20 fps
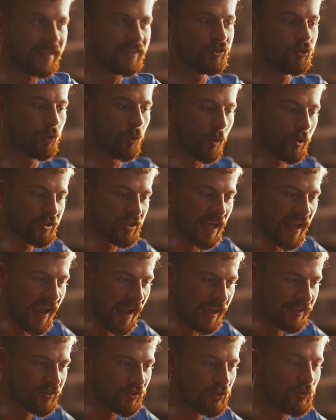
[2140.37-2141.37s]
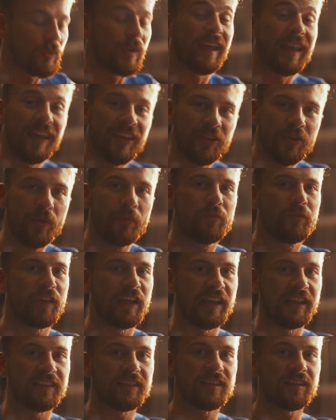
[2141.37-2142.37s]
George had to
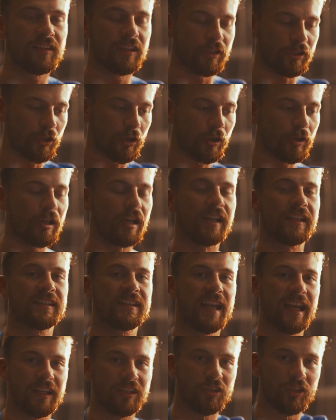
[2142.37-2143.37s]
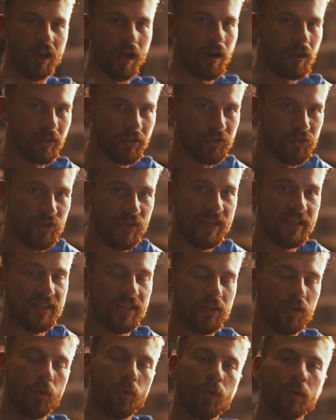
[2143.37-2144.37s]
innovate the current technologies
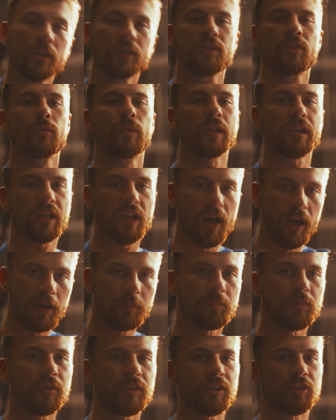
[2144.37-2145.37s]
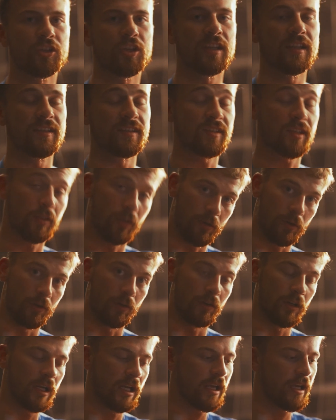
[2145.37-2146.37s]
in order to accomplish his goal.
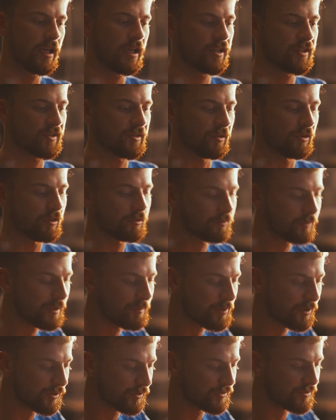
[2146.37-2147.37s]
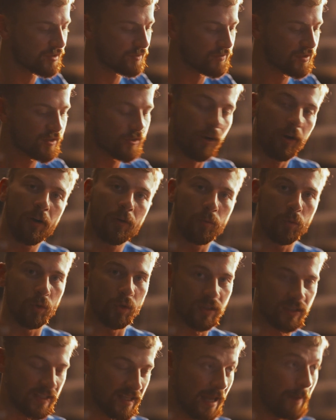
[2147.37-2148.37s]
So the three pillars of Star
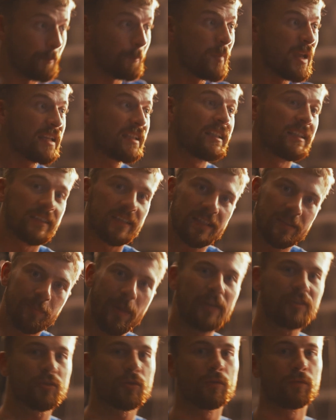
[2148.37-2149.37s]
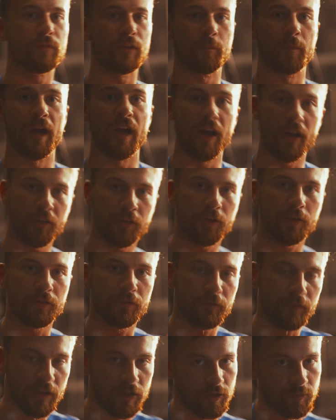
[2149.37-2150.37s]
Wars that make it special from other
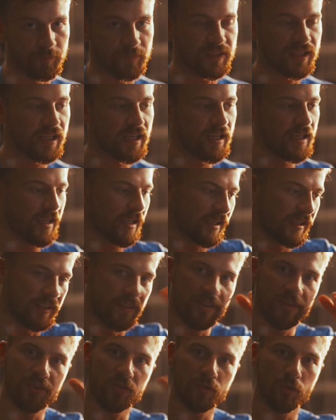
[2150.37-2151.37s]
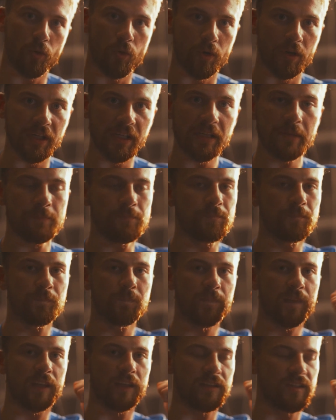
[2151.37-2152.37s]
films is story,
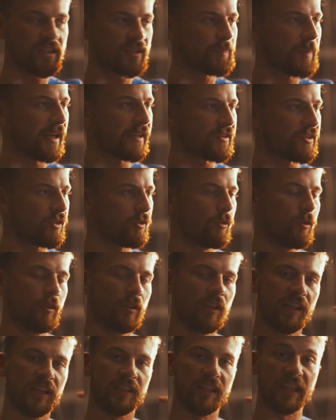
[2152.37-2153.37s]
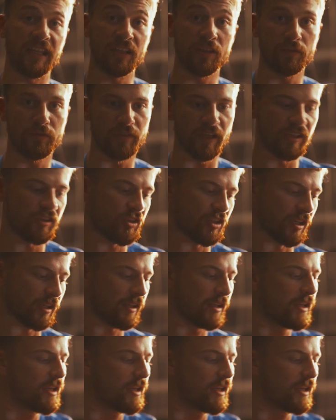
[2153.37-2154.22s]
spectacle, and innovation.